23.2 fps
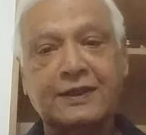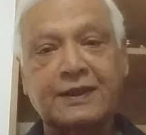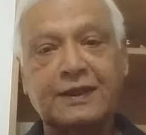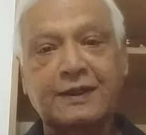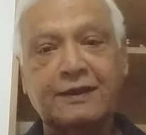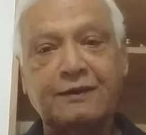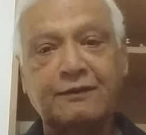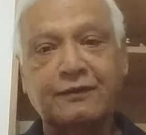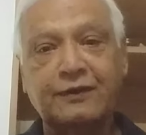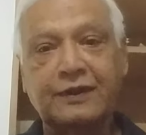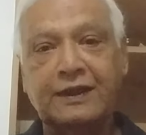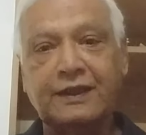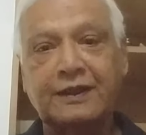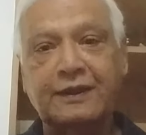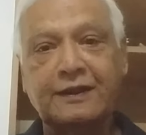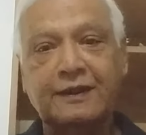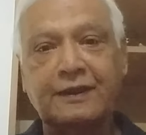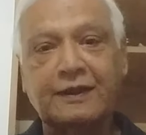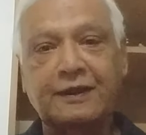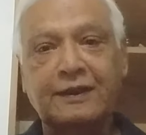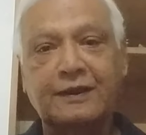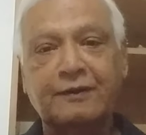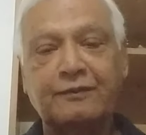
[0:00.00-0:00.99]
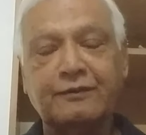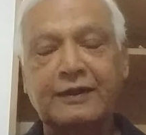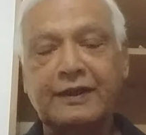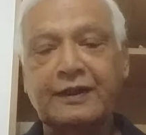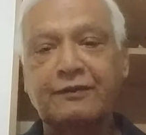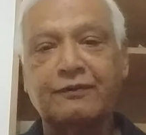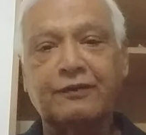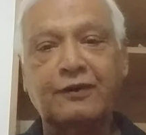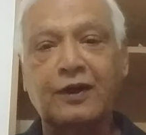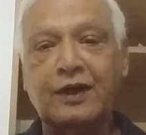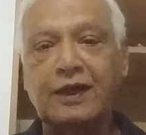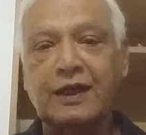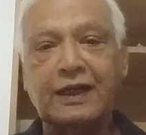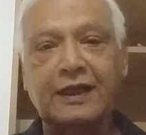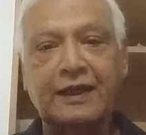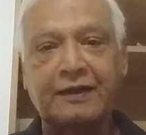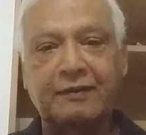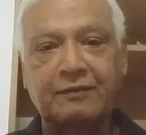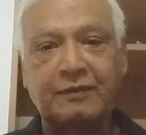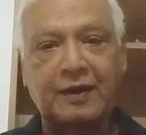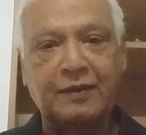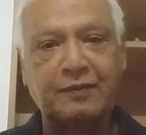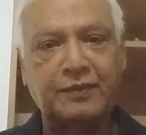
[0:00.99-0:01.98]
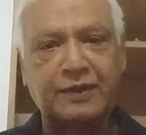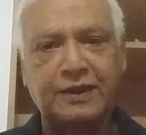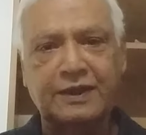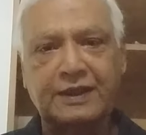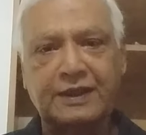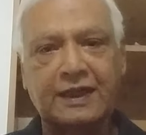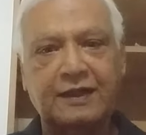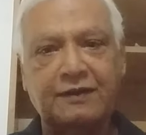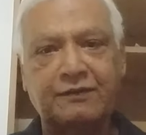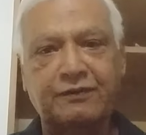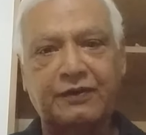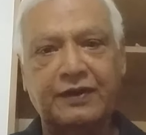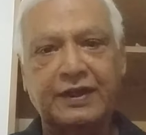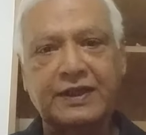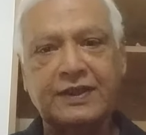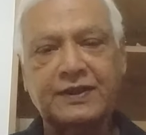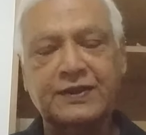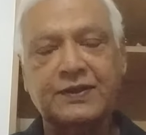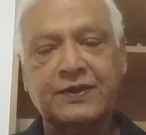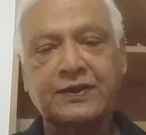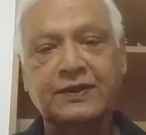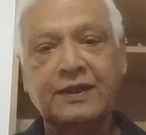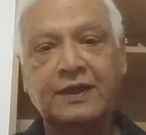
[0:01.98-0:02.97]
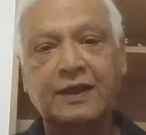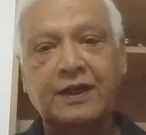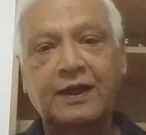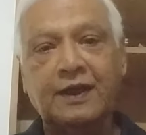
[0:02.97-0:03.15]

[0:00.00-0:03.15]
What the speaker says: and we very fondly remember that phrase,